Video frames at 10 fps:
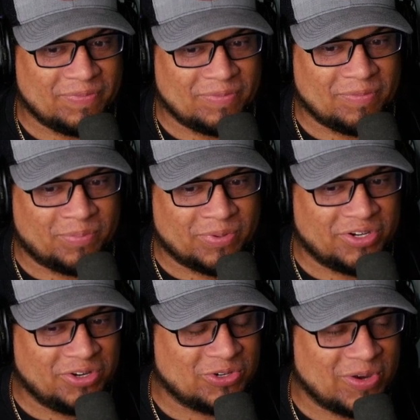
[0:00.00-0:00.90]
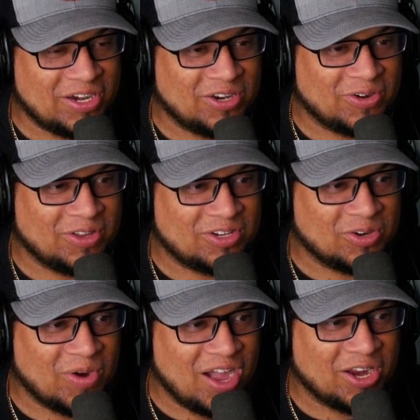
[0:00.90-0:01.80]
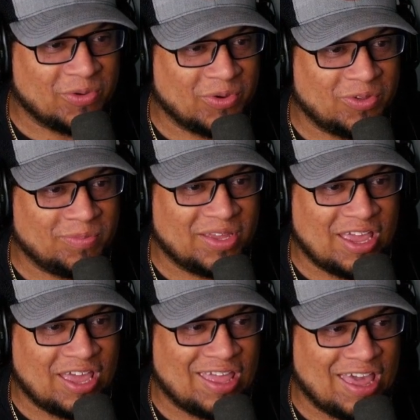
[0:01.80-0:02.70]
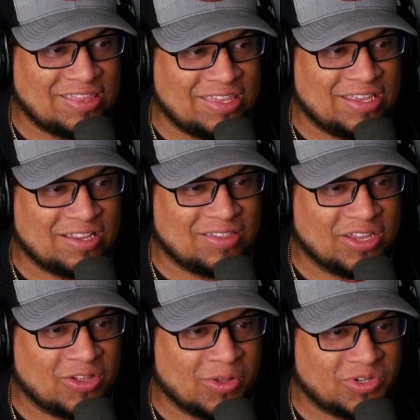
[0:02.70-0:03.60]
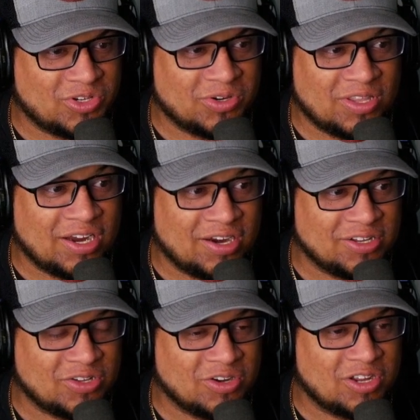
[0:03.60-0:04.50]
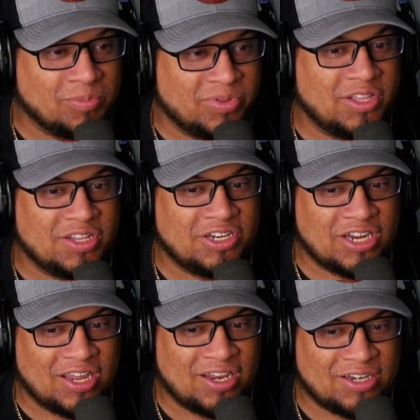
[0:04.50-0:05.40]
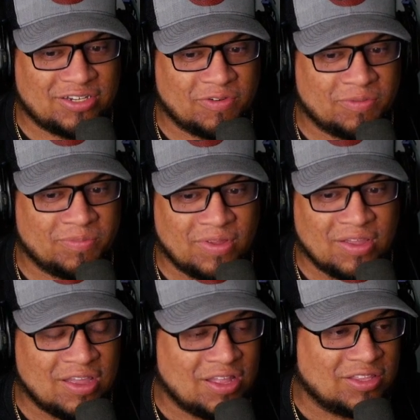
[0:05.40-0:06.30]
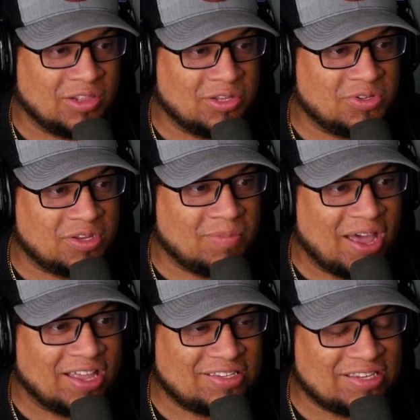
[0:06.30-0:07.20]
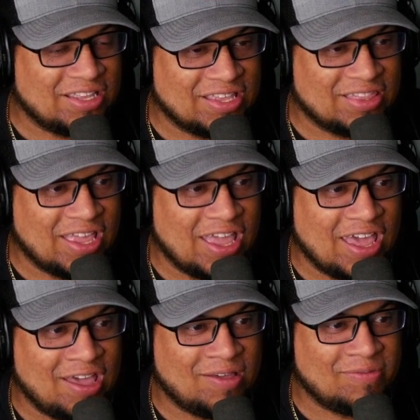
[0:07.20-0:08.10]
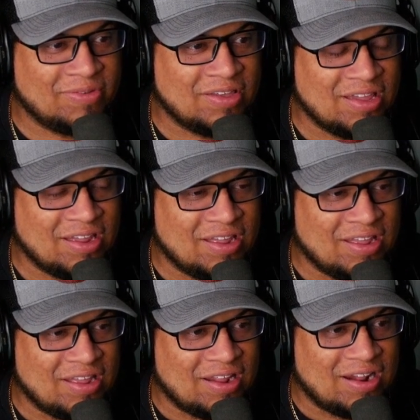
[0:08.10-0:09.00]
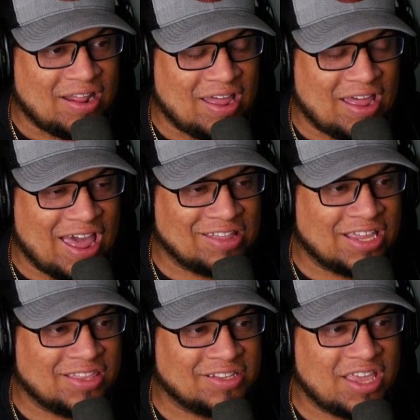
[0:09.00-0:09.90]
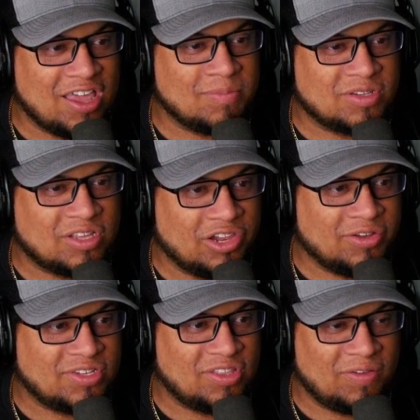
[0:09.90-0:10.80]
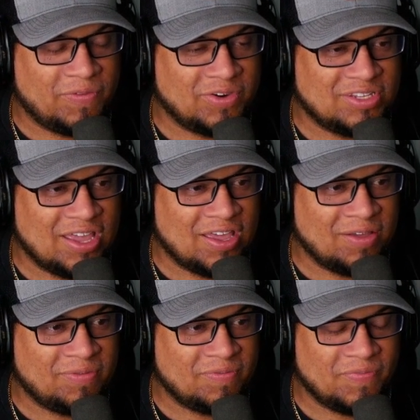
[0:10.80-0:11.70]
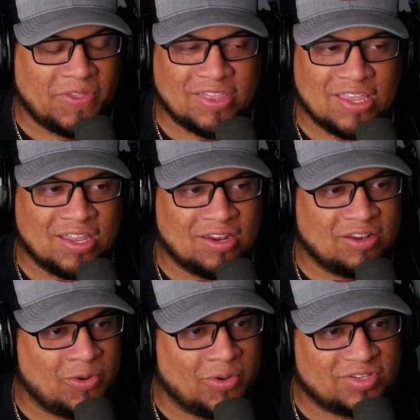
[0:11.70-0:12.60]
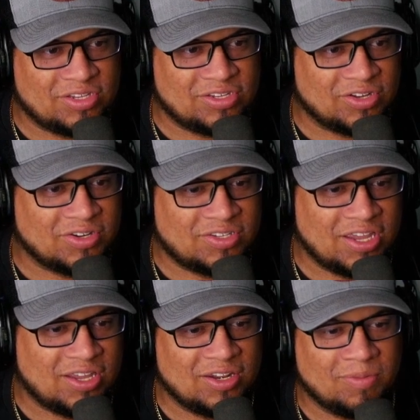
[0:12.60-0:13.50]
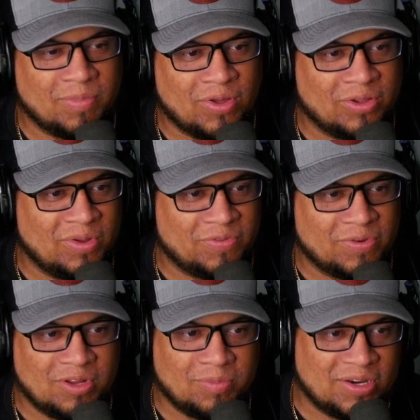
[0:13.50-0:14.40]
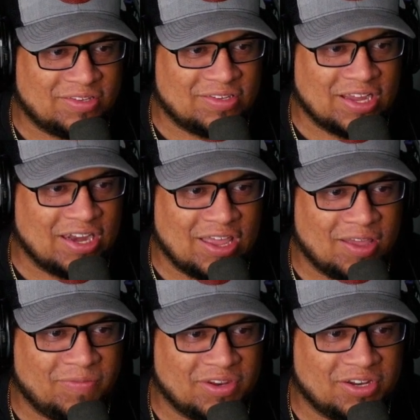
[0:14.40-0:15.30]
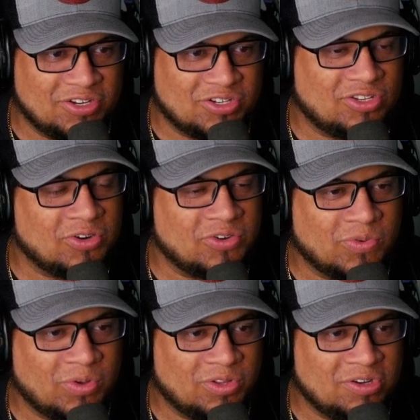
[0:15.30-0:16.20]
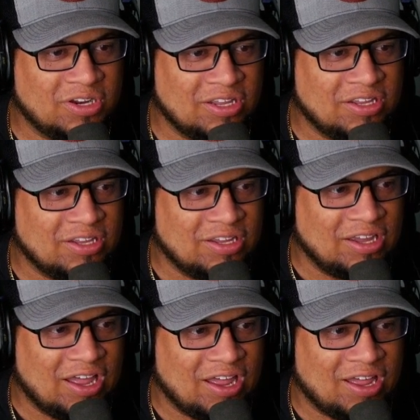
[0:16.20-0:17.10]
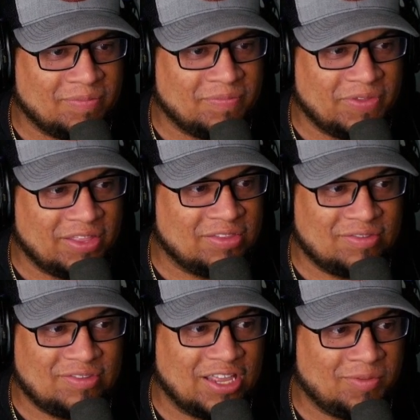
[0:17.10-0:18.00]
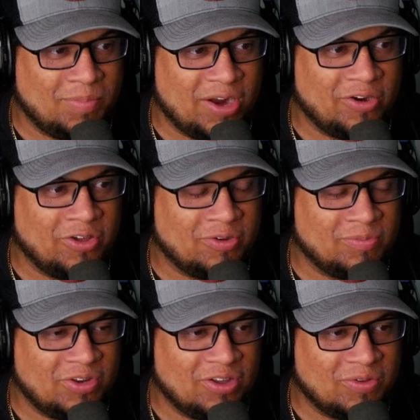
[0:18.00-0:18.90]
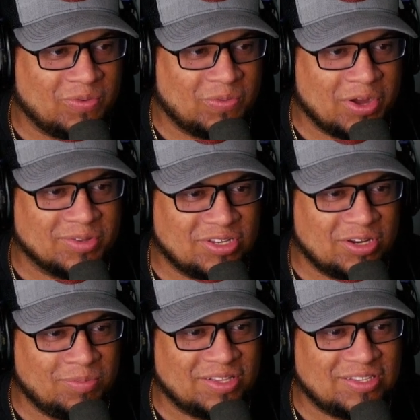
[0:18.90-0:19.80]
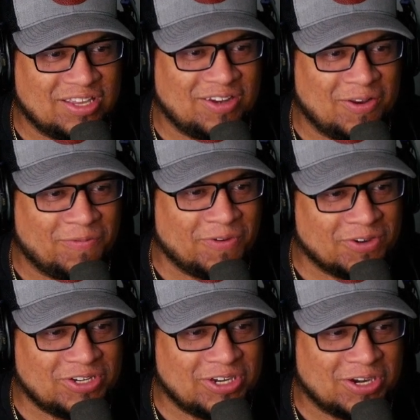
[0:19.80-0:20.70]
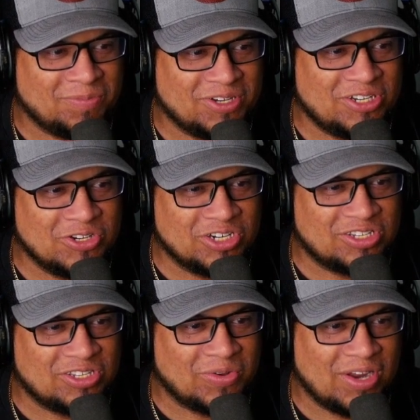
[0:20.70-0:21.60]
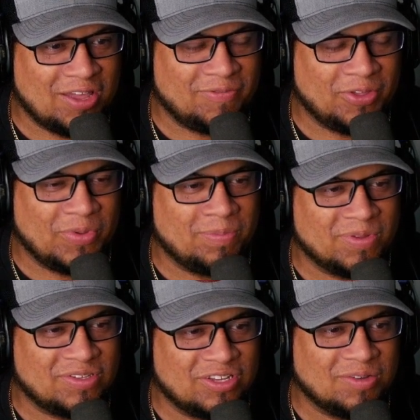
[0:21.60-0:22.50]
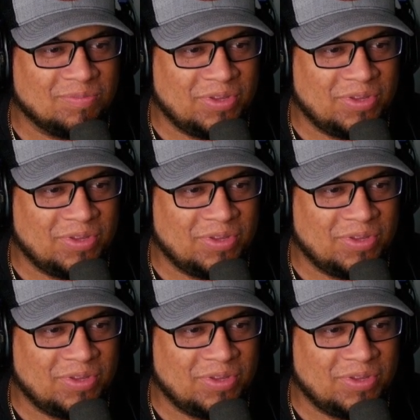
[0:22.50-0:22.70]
Purdue's ready to rock and roll, man. I think the culture there is going to completely change from the losing mindset that they have. I think this game is close in the first half, and then USC starts taking the ball away from them in the second half, and then just starts rolling. And telling Barry Odom, welcome to the Big Ten, your first year, but you just don't have the weapons to compete